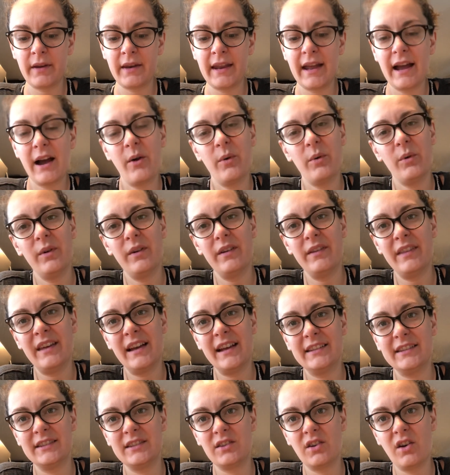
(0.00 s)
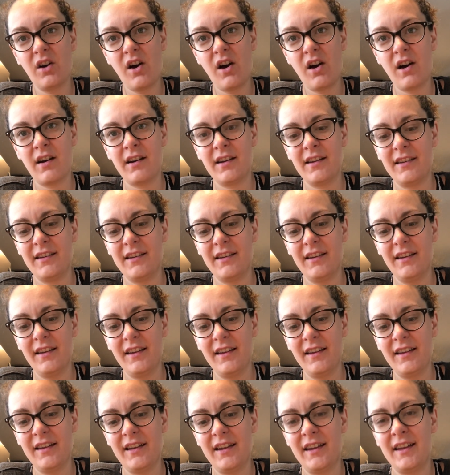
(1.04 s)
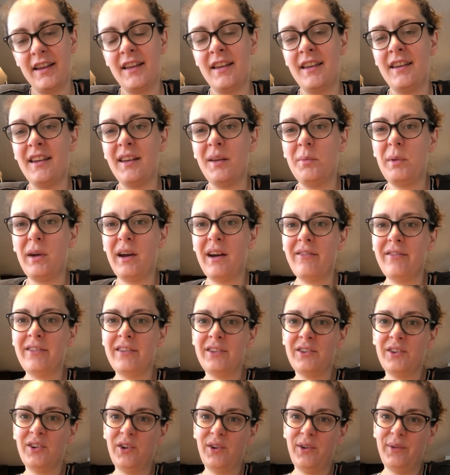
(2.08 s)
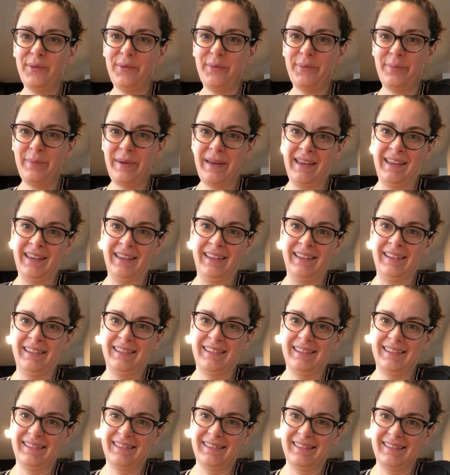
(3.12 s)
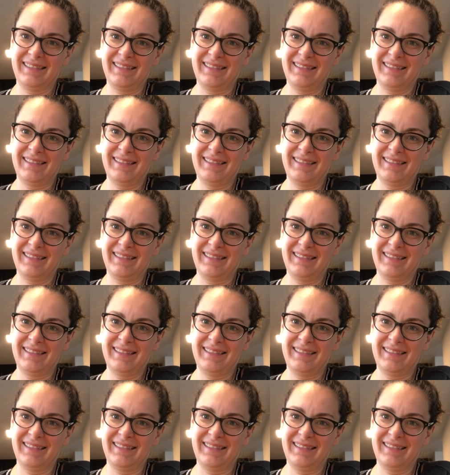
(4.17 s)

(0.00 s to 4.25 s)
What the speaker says: now that's gone, and I'm having nerve pain.